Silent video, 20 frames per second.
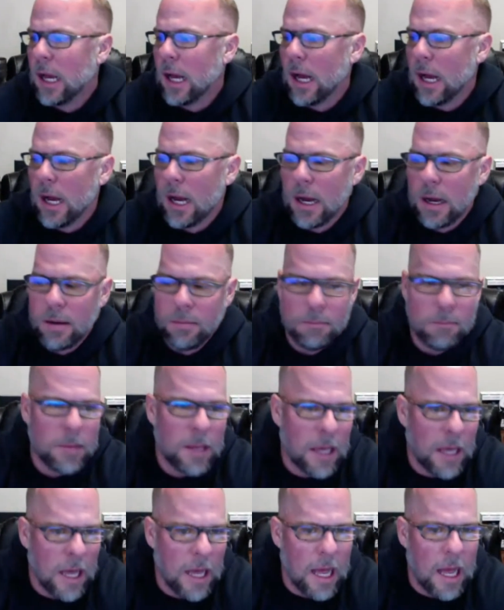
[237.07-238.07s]
Um,
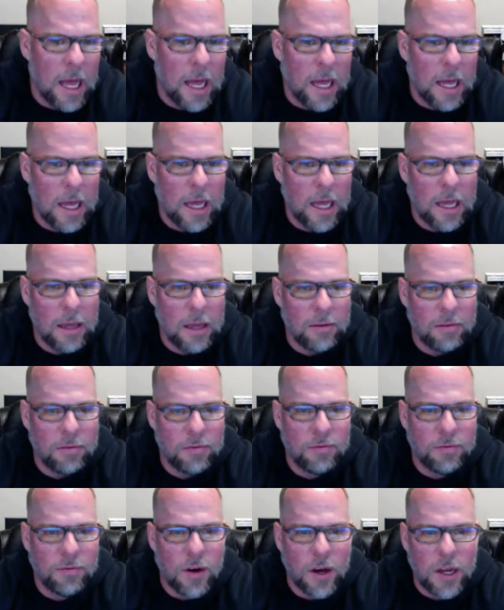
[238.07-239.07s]

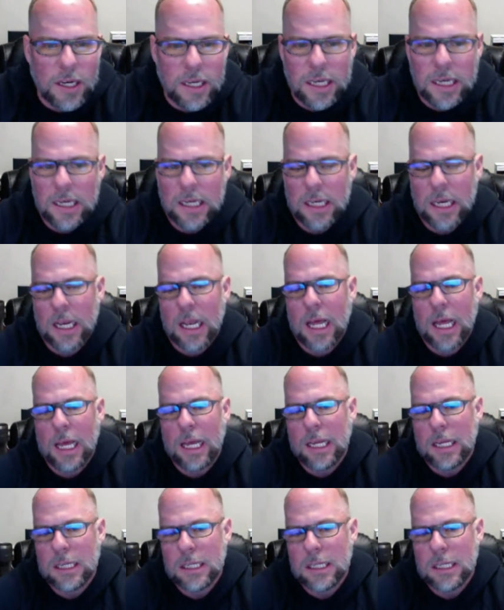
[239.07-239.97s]
Funding delays.